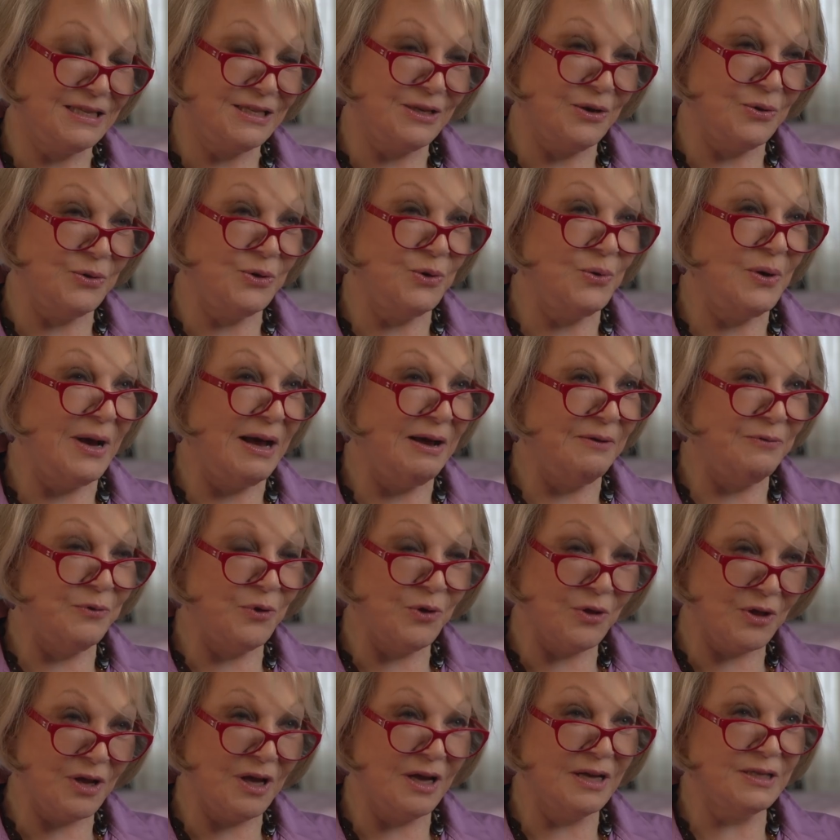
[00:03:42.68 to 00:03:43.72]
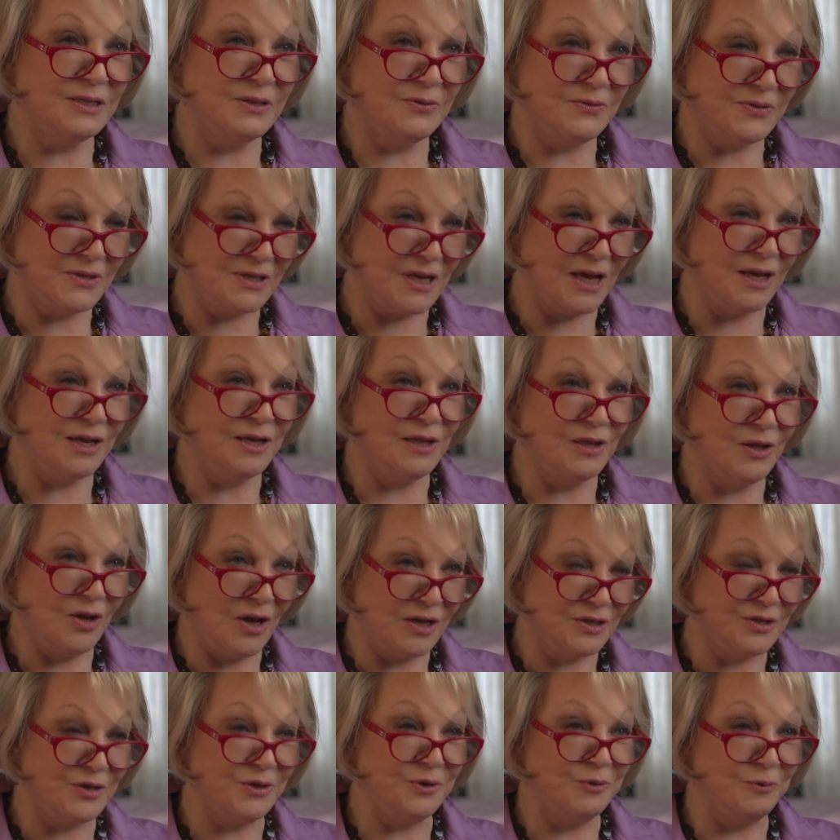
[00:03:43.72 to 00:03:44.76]
So you have all kinds of
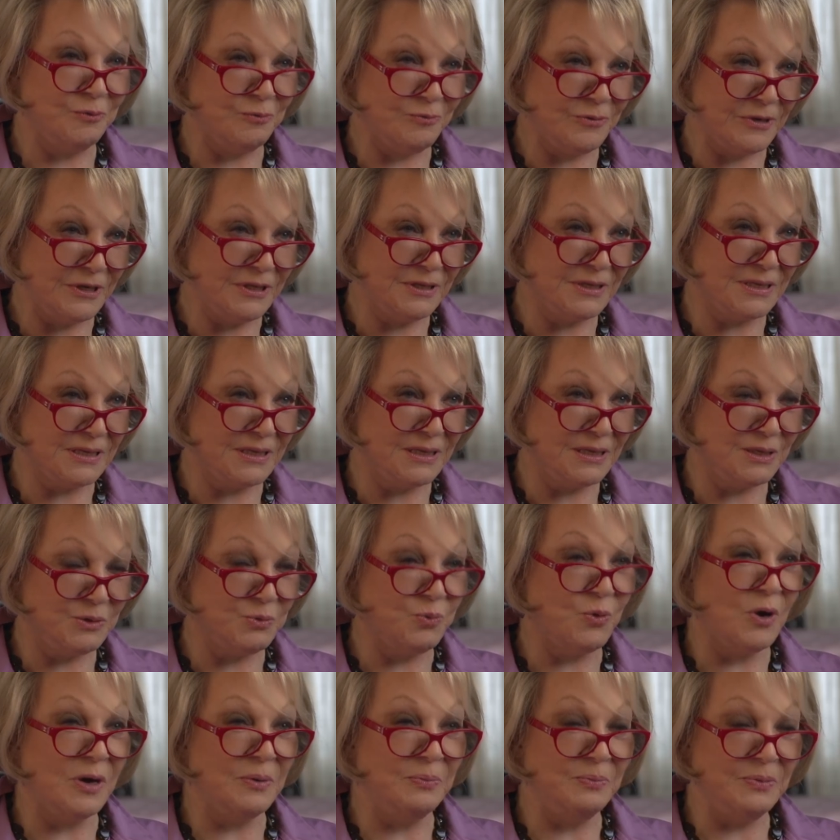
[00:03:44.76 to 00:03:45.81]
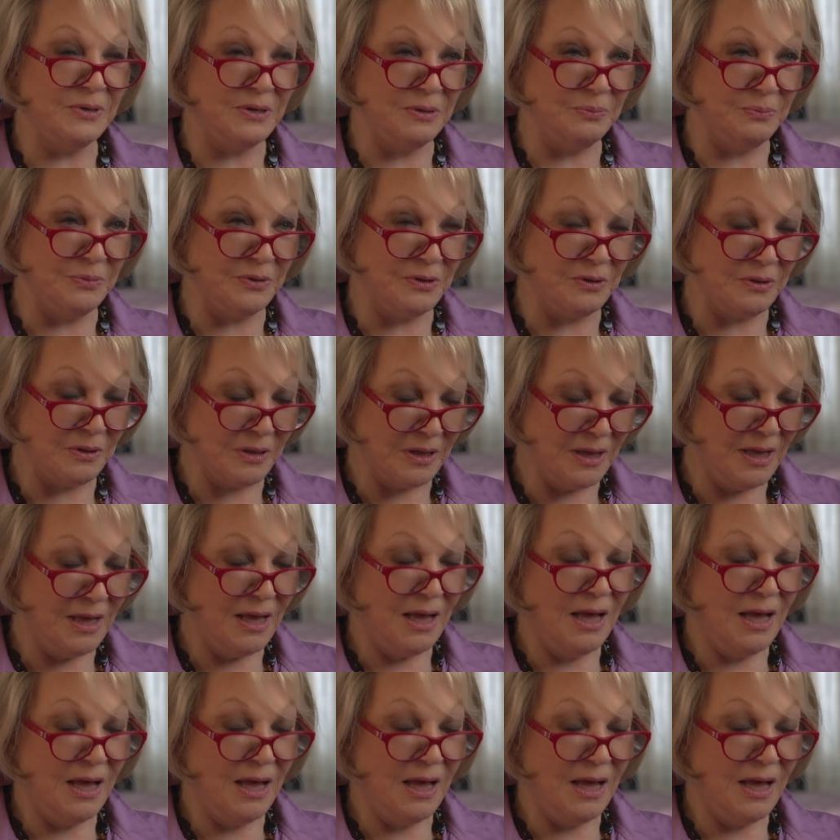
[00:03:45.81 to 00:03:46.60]
psychological reasons why people